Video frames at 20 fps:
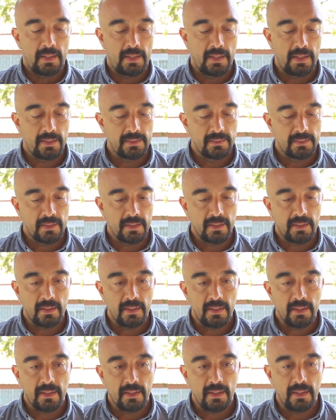And
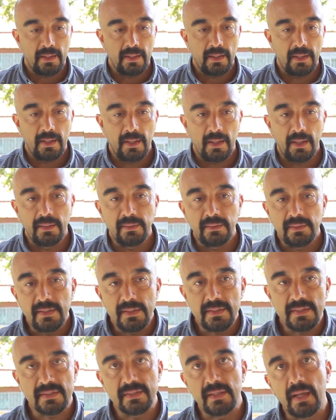
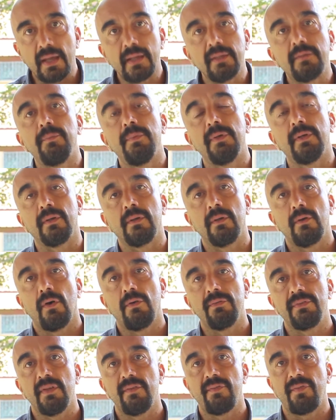this nightmare
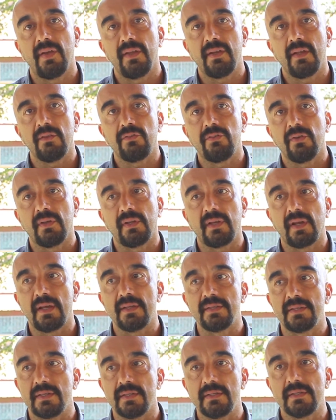of the financial
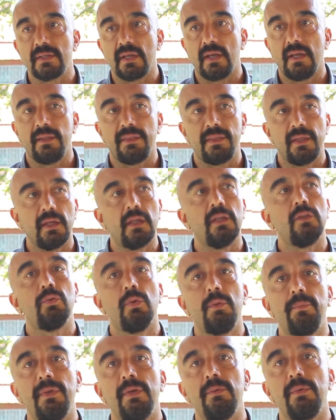crisis, I think it
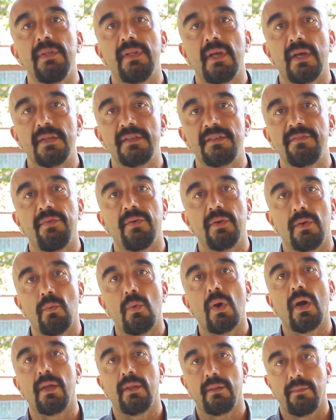will be with us for a
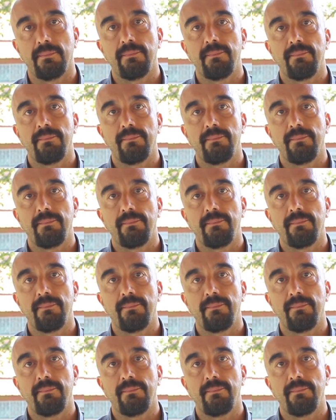while.